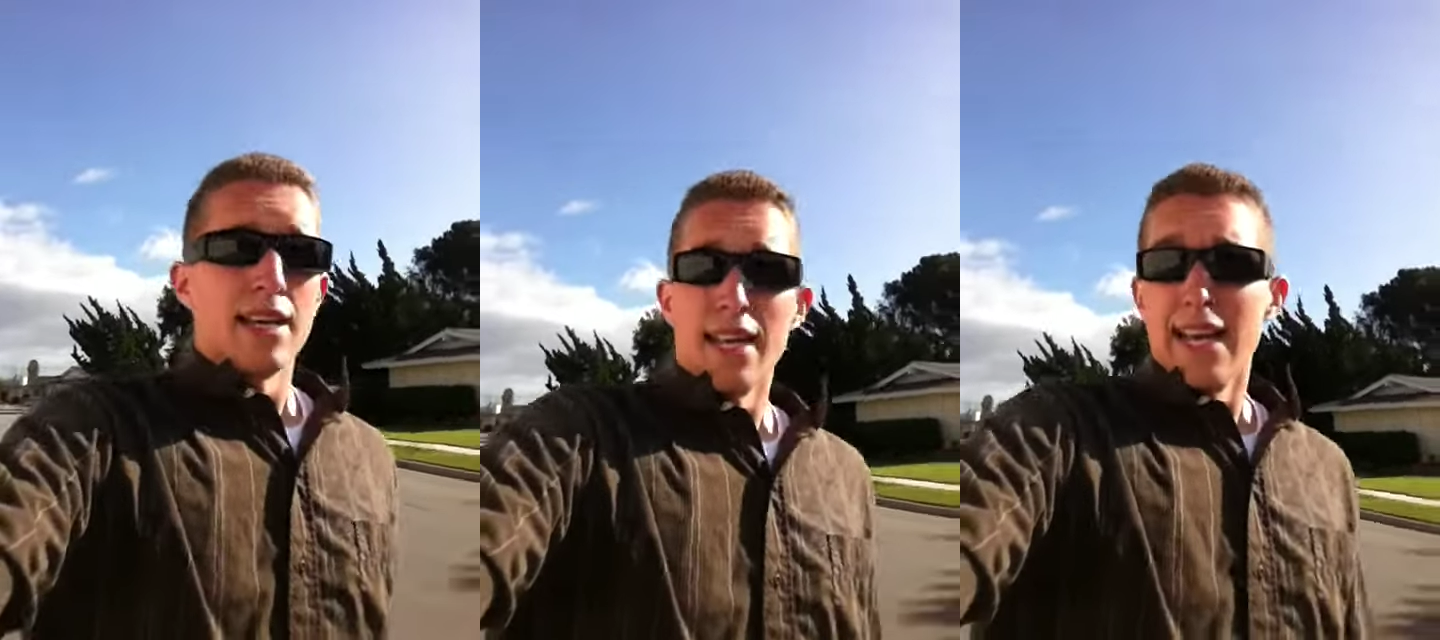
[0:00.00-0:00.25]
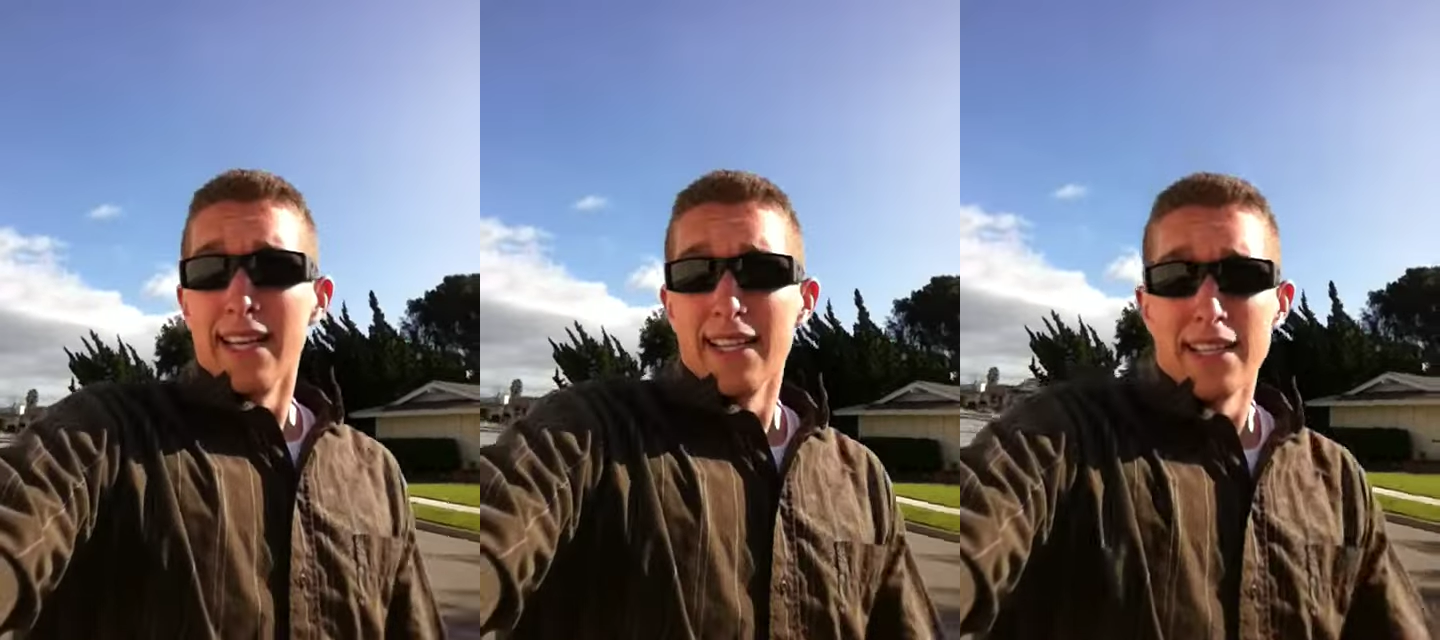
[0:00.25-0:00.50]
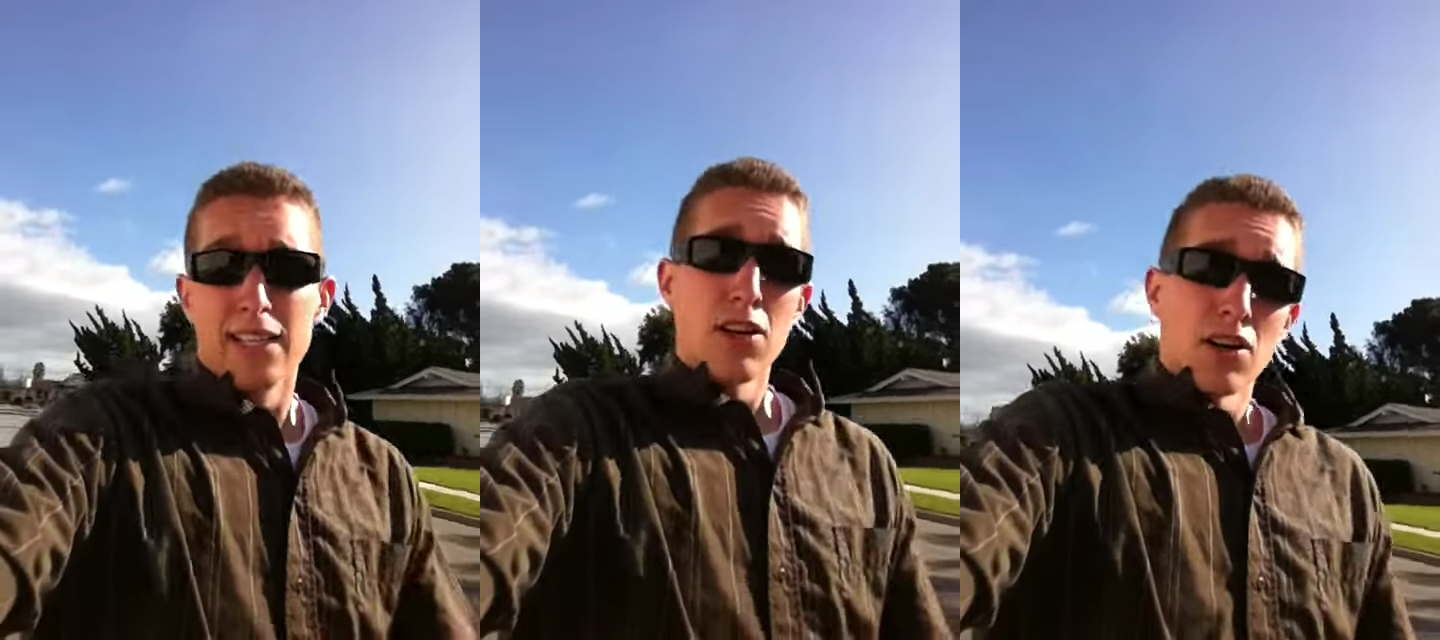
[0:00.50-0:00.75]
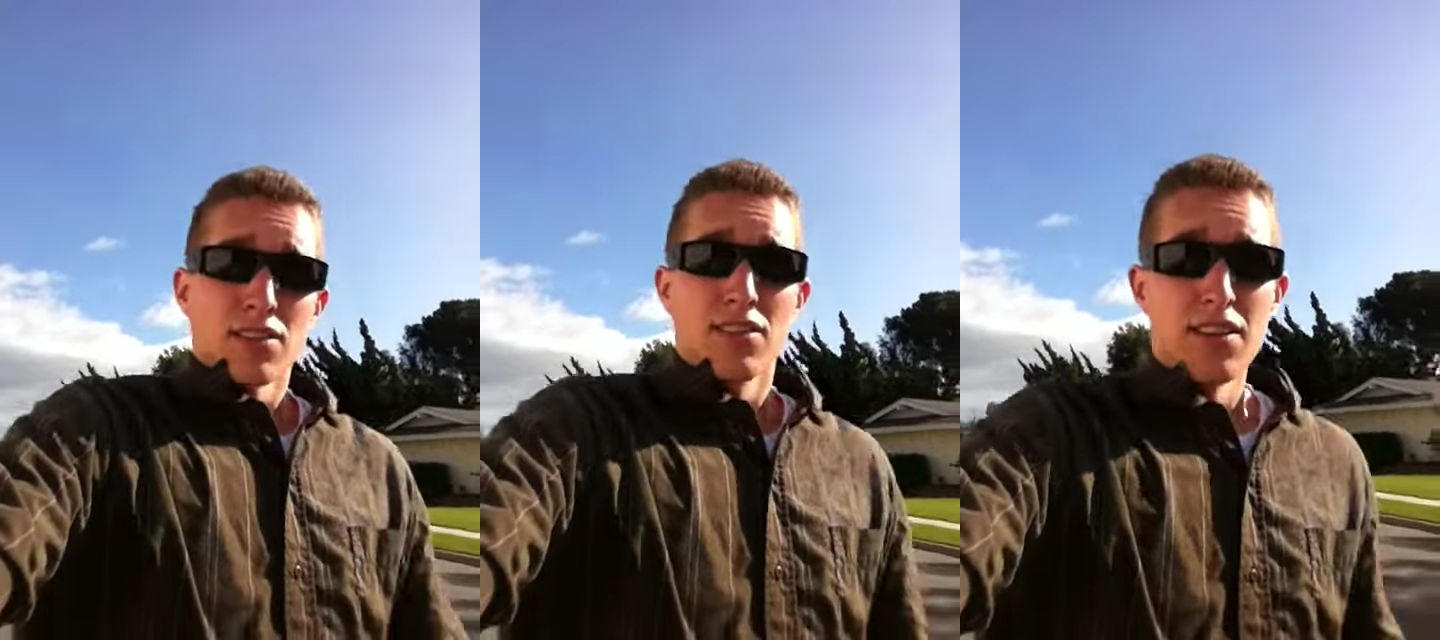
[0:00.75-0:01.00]
and it
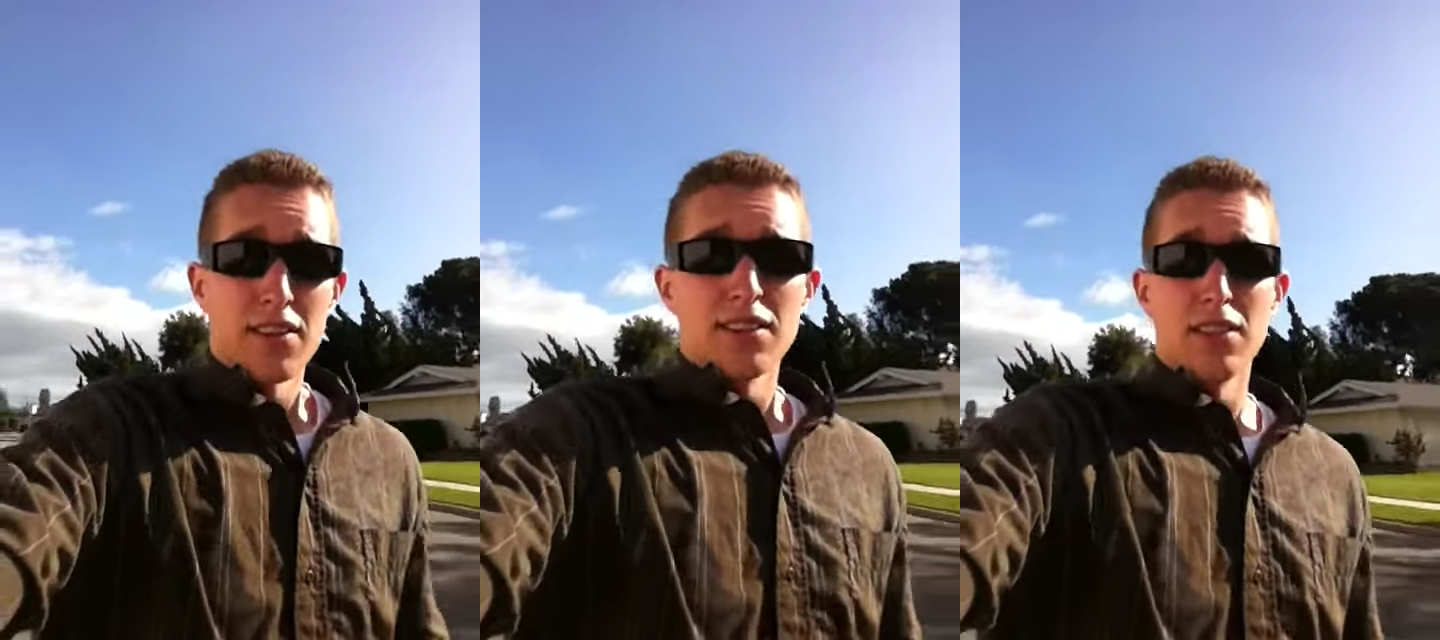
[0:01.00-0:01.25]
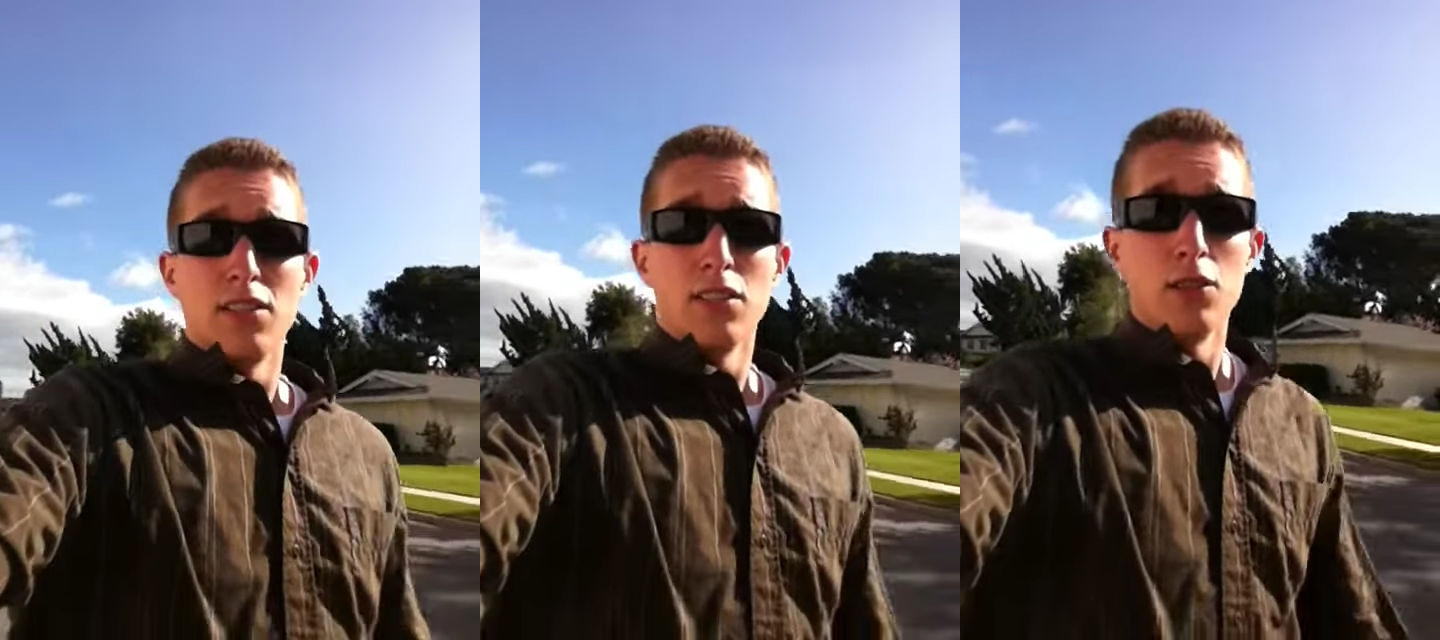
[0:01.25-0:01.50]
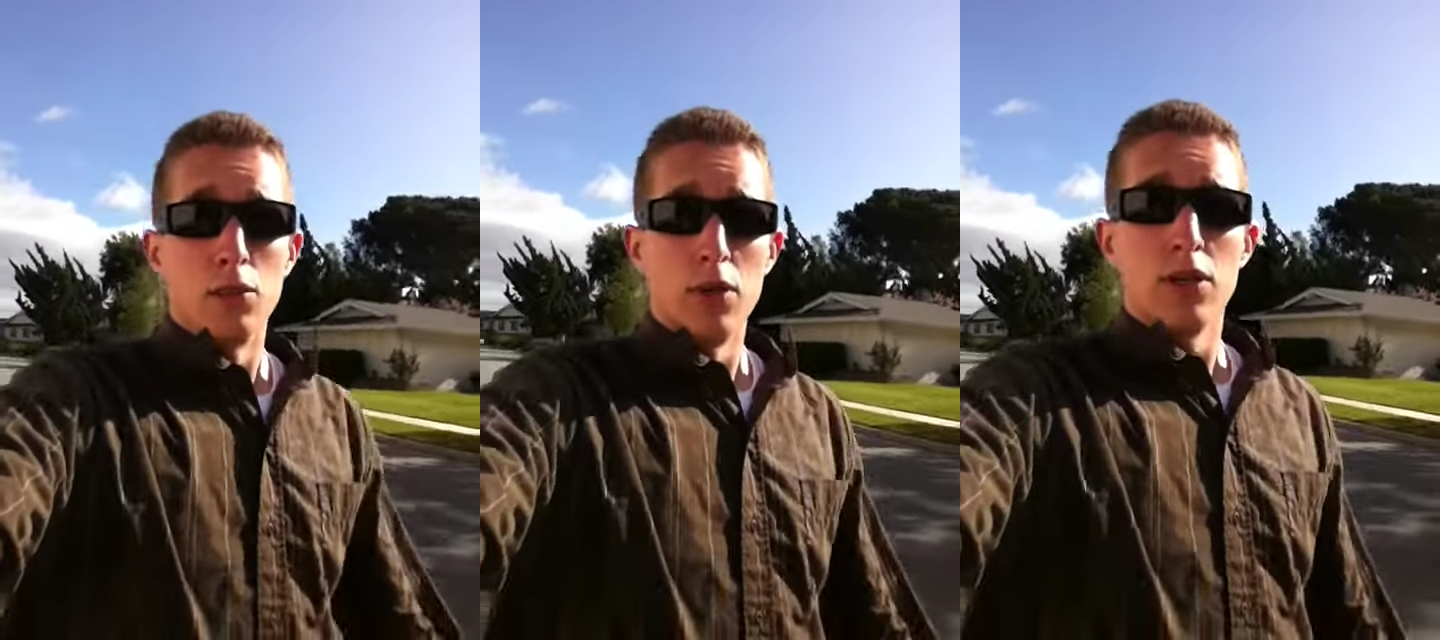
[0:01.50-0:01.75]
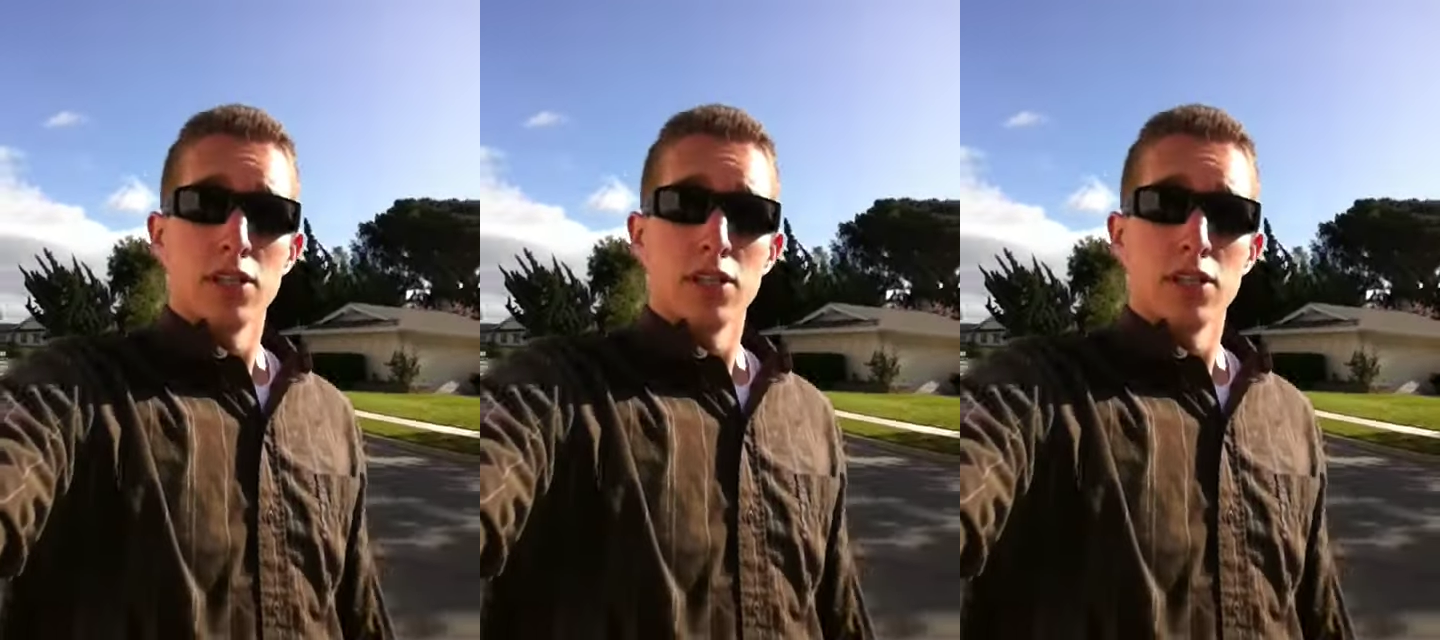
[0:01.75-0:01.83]
costs nothing to you.